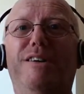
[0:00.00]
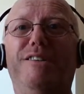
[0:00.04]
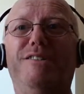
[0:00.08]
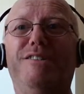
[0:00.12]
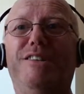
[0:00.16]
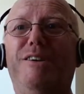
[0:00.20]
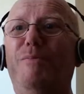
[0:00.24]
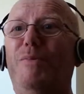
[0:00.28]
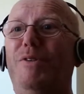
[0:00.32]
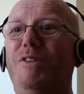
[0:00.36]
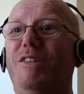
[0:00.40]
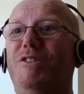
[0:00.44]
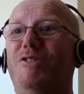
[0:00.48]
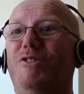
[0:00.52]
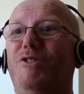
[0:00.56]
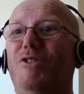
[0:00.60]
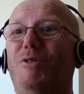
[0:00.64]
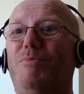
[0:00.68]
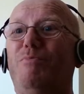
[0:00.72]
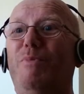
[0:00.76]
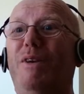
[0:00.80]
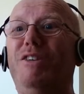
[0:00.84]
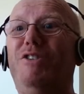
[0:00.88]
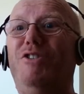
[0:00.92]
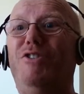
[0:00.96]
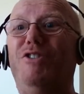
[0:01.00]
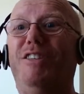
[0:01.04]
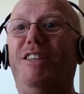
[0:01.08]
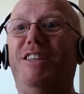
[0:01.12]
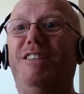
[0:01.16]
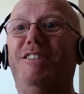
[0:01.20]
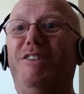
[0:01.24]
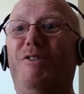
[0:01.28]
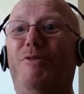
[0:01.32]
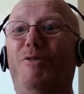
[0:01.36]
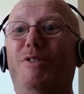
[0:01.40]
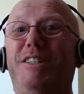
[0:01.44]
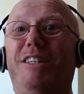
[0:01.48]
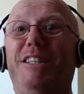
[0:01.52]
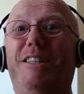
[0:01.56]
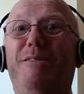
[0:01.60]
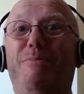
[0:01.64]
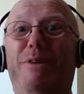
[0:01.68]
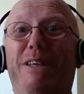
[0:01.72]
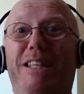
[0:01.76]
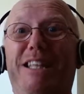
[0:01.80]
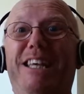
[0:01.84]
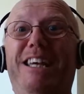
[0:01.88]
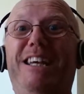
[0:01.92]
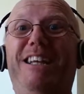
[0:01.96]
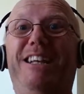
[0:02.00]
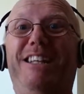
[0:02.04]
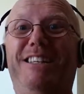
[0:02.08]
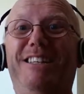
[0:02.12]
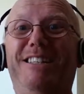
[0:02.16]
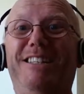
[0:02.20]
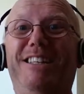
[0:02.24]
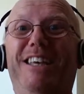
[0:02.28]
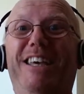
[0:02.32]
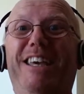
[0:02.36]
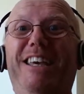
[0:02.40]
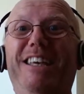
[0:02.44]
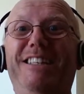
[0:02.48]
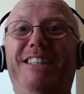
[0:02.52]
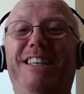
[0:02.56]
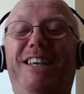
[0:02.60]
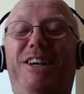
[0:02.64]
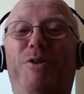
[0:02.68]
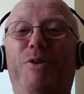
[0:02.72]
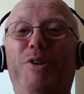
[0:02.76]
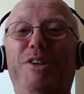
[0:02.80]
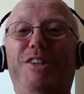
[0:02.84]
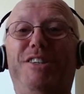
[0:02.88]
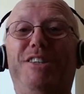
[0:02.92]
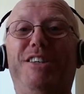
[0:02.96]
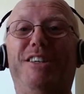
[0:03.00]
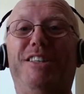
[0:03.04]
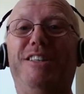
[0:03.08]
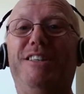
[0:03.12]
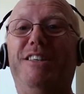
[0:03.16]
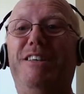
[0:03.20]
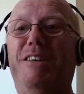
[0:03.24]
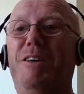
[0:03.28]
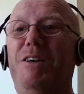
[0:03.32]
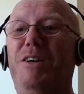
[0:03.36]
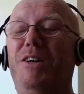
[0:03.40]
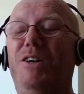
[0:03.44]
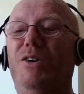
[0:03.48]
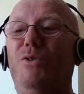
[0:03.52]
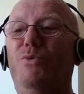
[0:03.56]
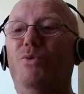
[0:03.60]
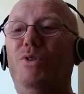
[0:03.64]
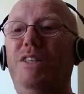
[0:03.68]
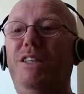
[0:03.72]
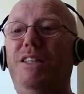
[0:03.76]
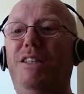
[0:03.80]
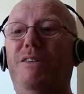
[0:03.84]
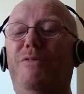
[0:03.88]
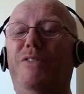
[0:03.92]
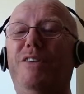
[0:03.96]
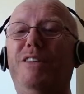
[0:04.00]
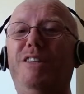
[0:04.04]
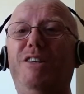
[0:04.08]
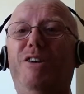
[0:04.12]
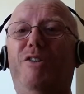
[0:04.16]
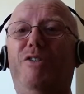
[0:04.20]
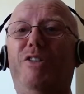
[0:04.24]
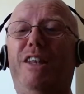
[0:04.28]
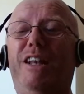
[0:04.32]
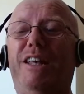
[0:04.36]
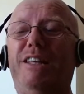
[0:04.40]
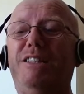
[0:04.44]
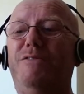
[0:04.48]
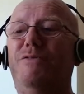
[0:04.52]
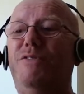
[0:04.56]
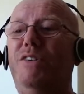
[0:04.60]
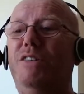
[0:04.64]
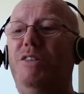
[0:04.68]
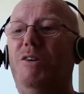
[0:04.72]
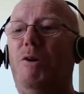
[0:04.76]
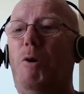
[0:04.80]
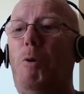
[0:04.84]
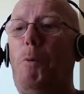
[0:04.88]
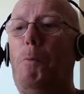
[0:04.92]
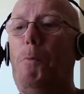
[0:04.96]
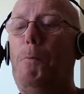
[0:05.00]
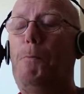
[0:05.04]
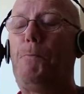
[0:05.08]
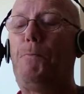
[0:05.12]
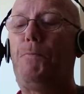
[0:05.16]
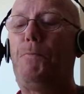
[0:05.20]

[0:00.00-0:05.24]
Somebody just mentioned it, so it's going to be an easy question. We did a video, the last video.